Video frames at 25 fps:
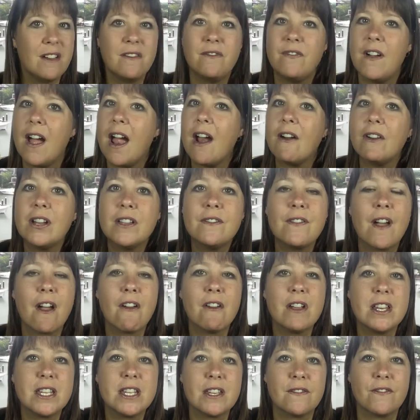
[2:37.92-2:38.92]
Very,
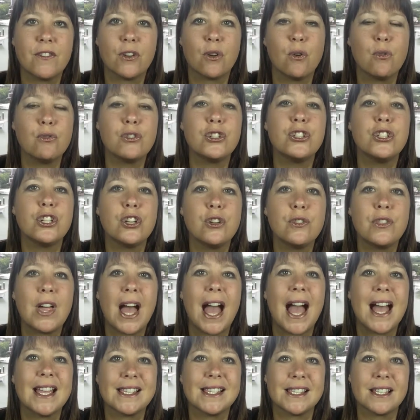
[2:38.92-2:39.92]
very difficult to do
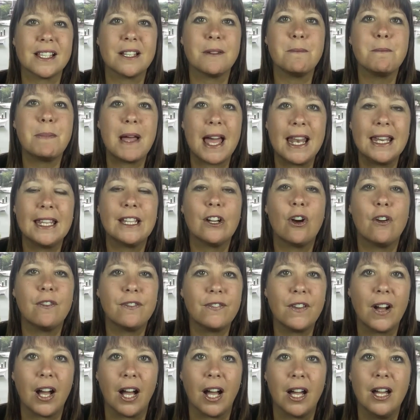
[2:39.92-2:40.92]
that as a compelling
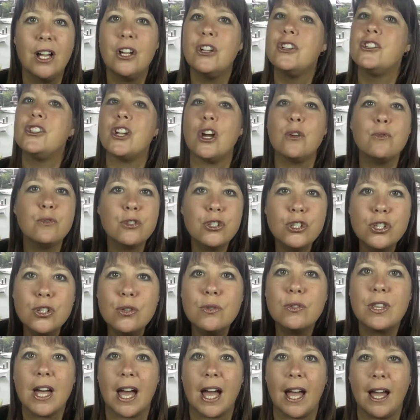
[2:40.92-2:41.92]
offer. Don't
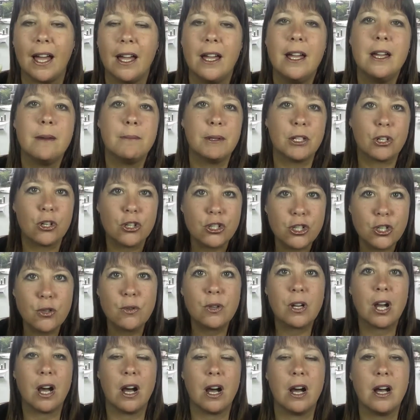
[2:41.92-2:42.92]
do that because you
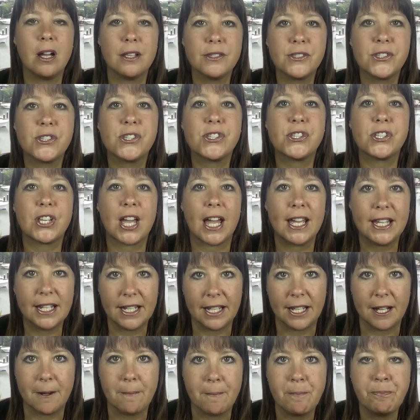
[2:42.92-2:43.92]
can't
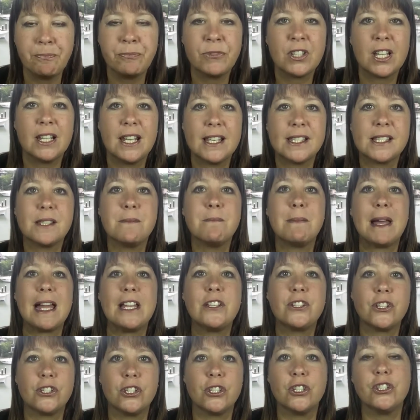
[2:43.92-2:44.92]
scale it. Let's
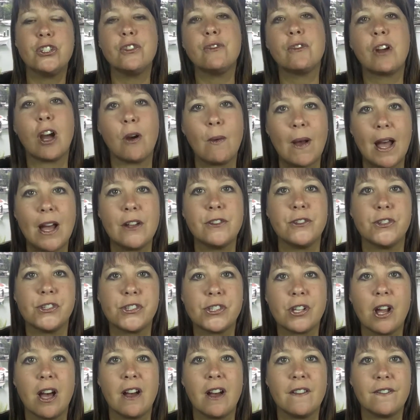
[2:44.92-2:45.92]
imagine that you go out and you
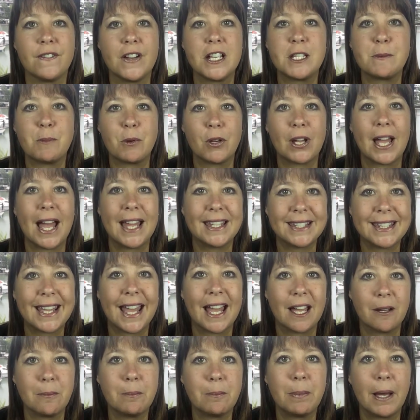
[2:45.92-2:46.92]
start a Facebook ad
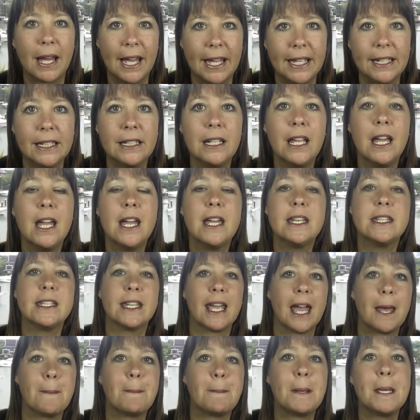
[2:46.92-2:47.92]
campaign to
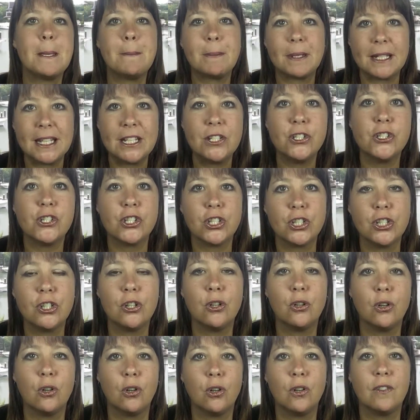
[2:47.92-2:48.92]
get people into
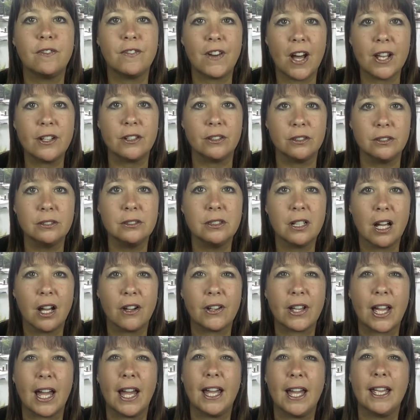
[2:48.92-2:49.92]
your funnel,
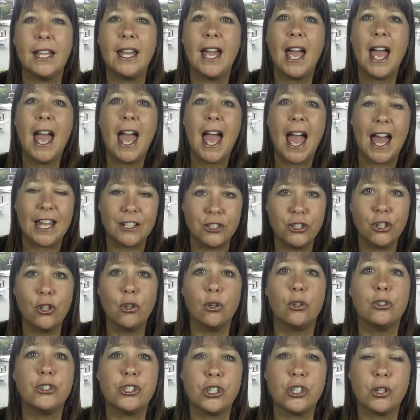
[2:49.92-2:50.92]
okay? And
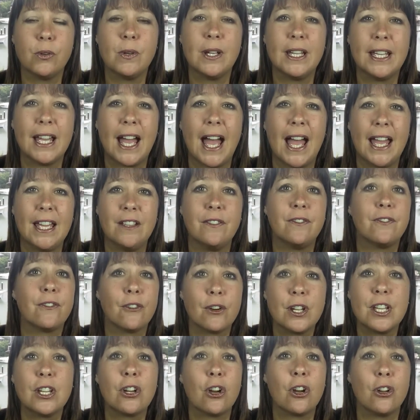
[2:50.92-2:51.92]
you're doing a
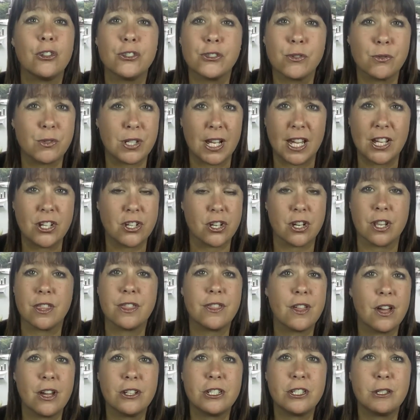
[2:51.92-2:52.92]
free consultation, a
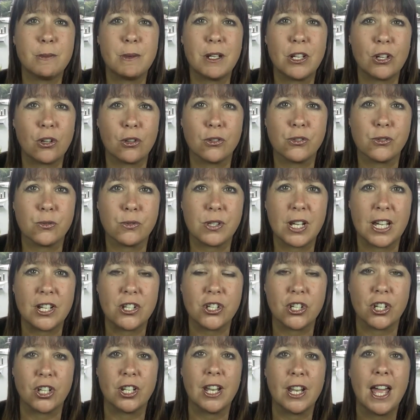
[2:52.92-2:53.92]
30-minute
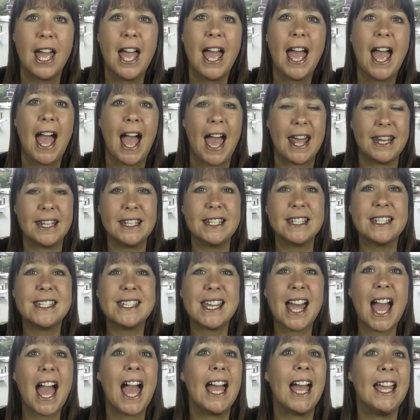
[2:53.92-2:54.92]
consultation, and in a
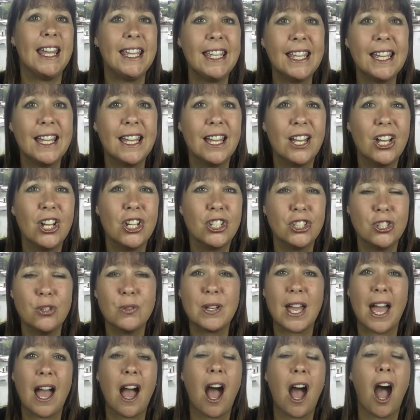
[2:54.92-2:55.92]
day, you
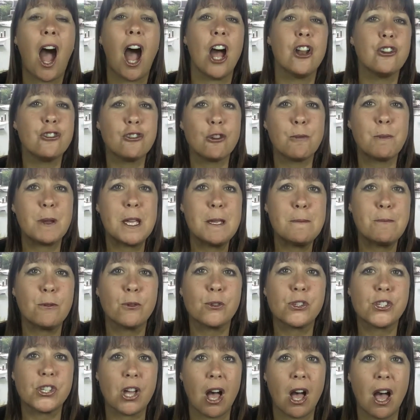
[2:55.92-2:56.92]
get 100
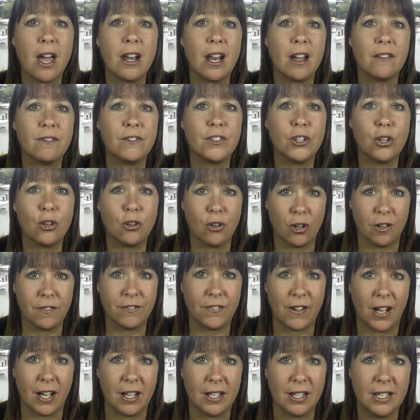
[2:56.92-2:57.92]
people sign up for your
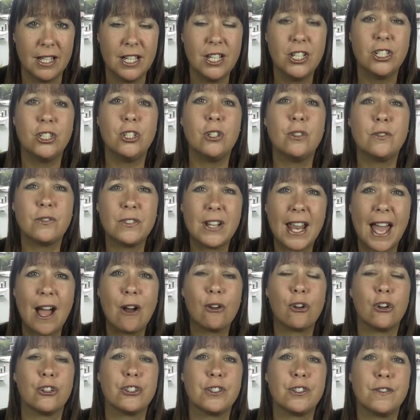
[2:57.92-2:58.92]
offer. You've now
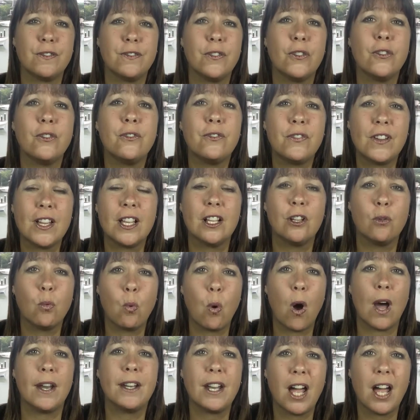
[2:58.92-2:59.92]
got to fulfill
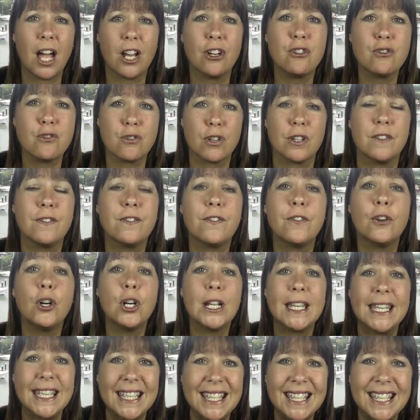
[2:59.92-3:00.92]
100
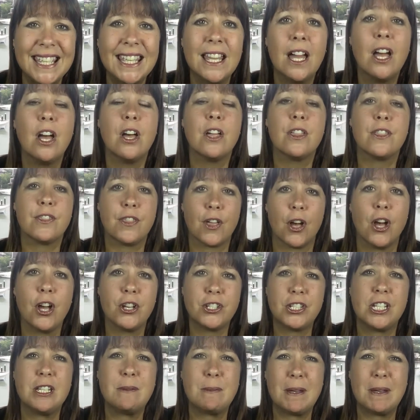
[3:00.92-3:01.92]
free
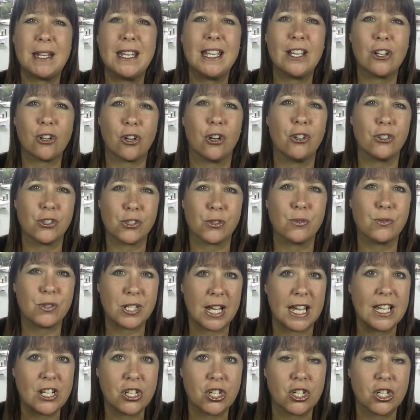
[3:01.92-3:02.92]
30-minute
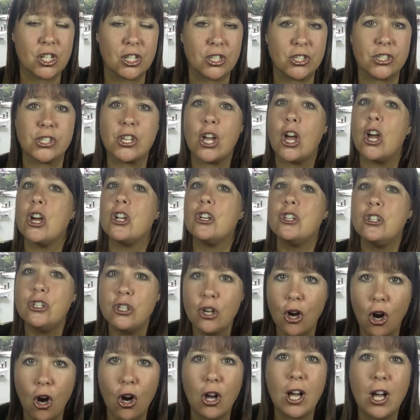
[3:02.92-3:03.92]
consultations.
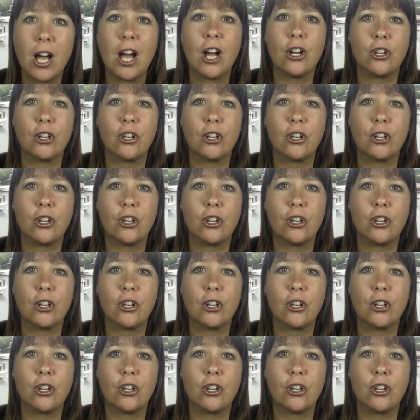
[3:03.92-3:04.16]
Not a